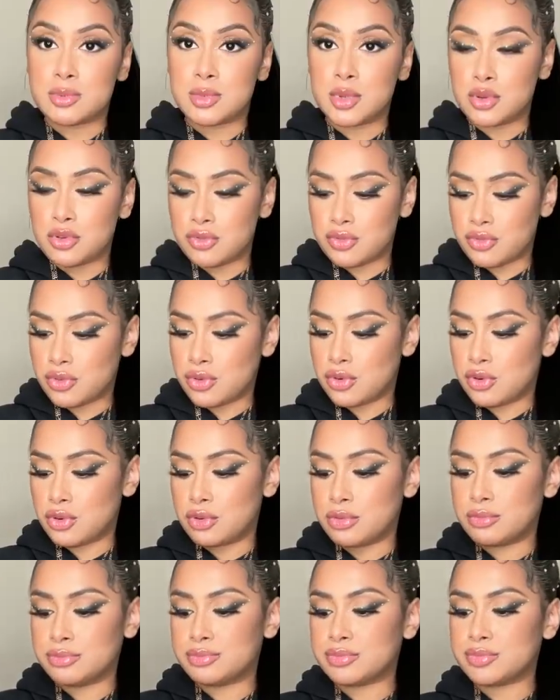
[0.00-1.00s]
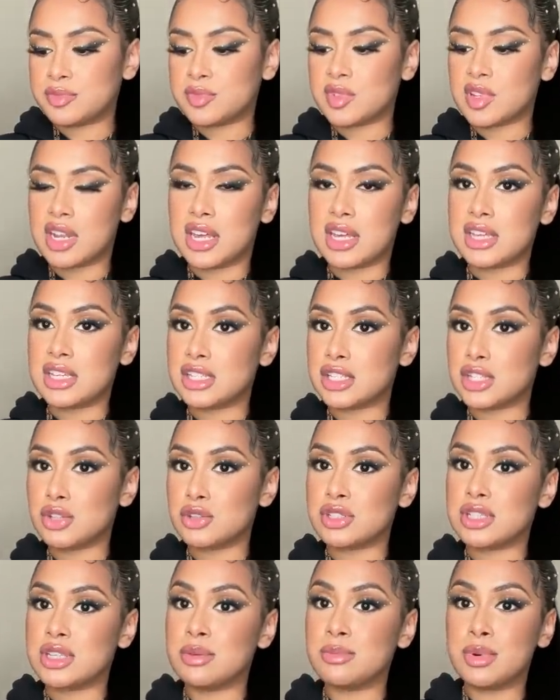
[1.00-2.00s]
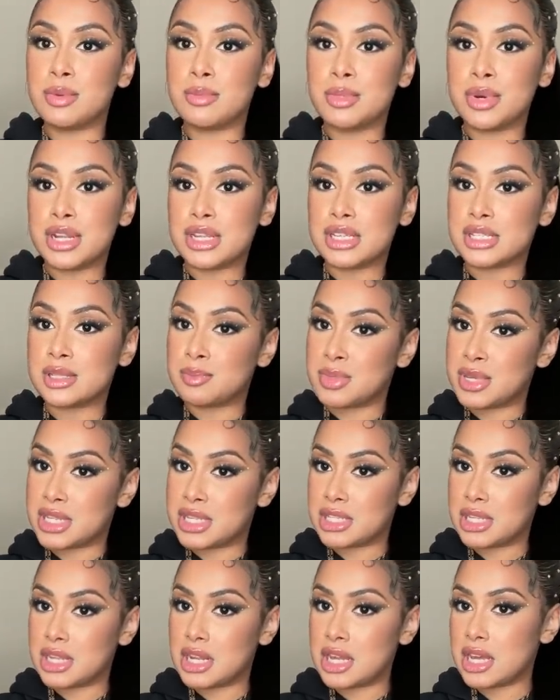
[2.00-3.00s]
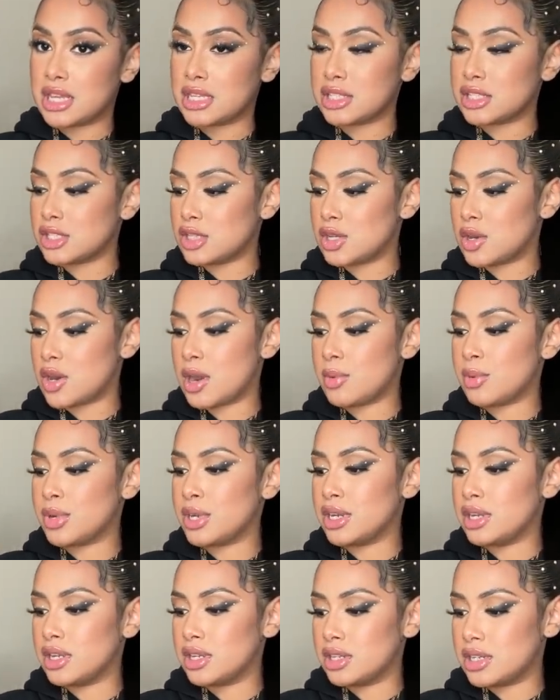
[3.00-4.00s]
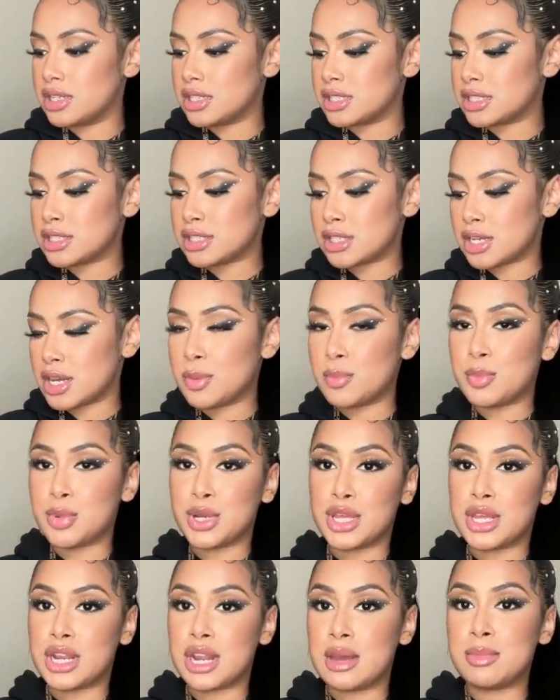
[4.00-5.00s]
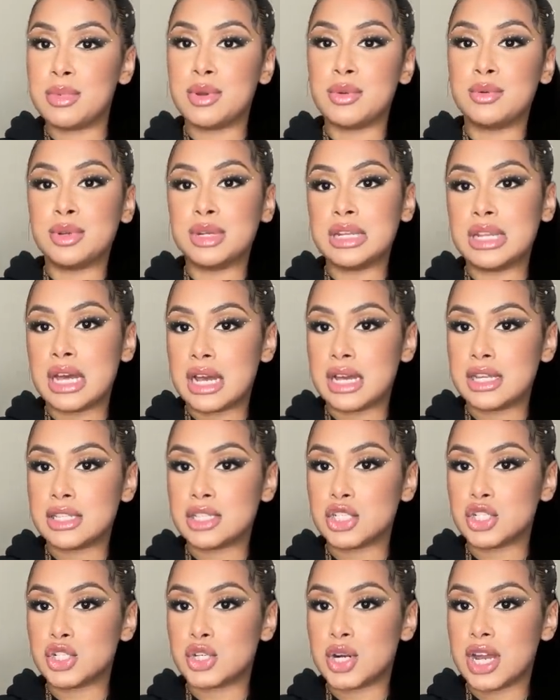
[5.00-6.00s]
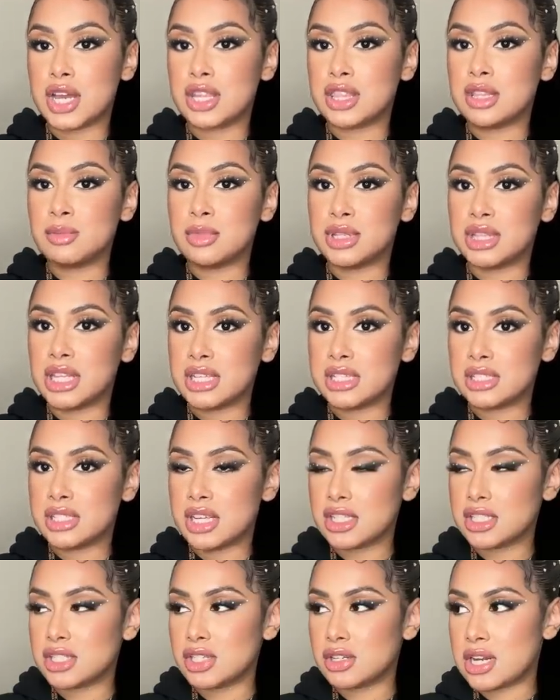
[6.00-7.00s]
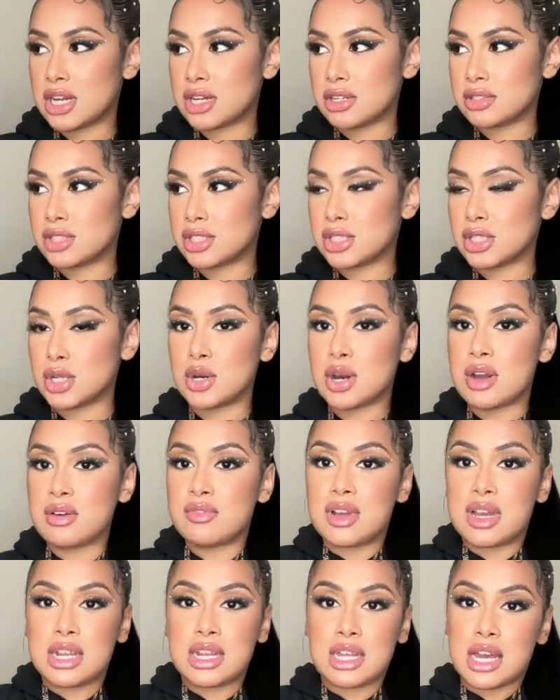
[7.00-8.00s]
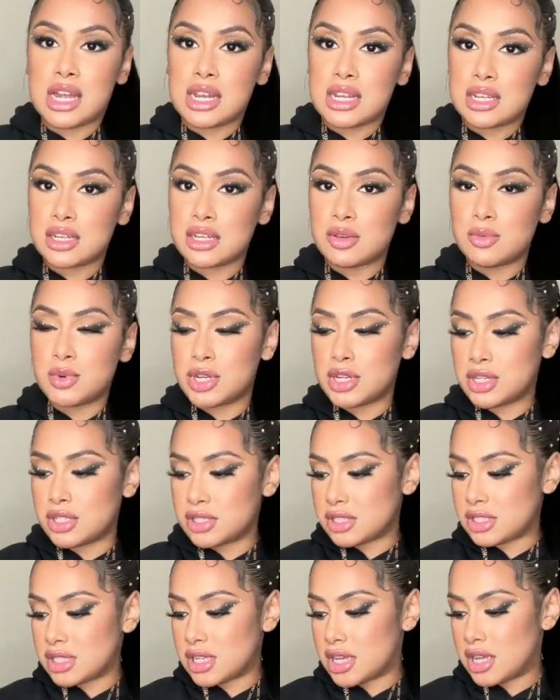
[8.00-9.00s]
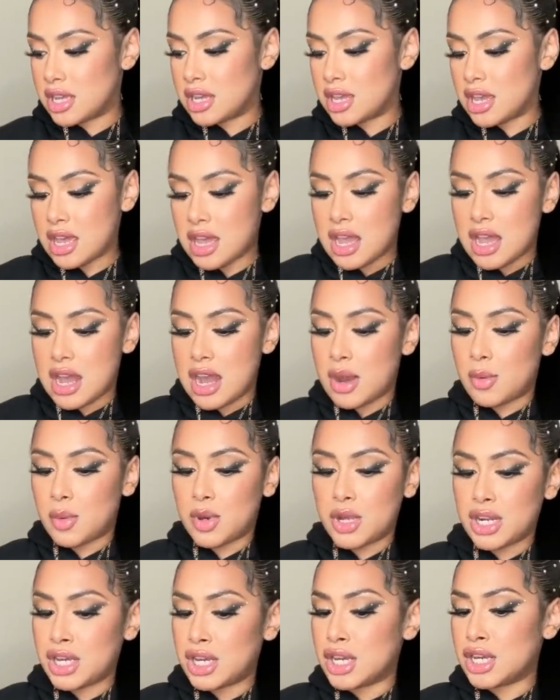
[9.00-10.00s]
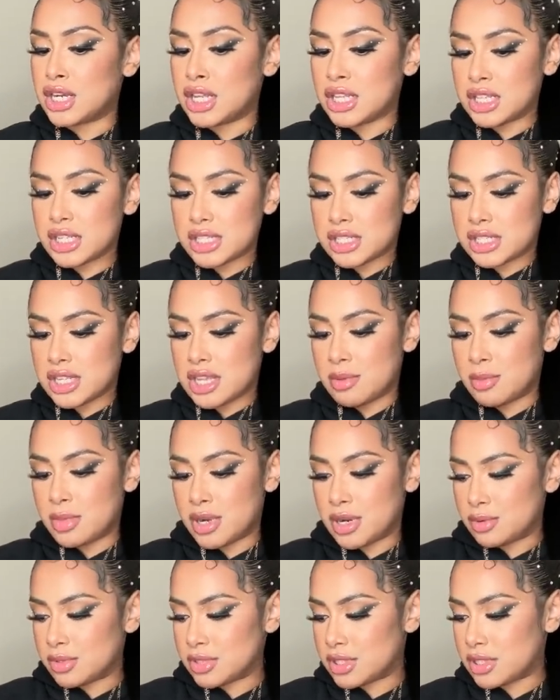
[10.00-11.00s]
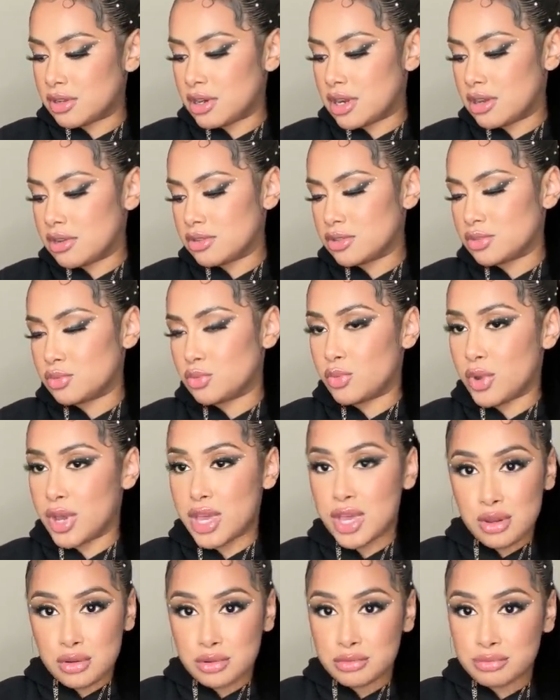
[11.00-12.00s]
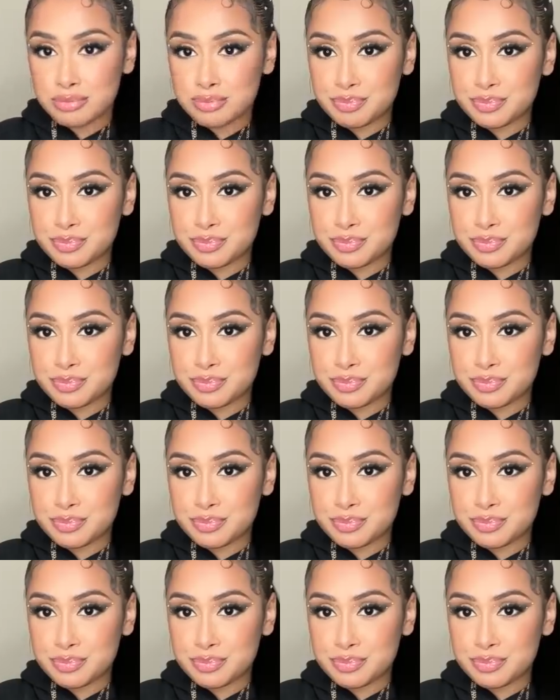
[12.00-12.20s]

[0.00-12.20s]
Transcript: beautiful. Like it's so simple, but it speaks a lot. So I really love this company and I've been dying to try them, but they stay sold out. So I finally got lucky with a little set. I wanted another set, but it was sold out as well.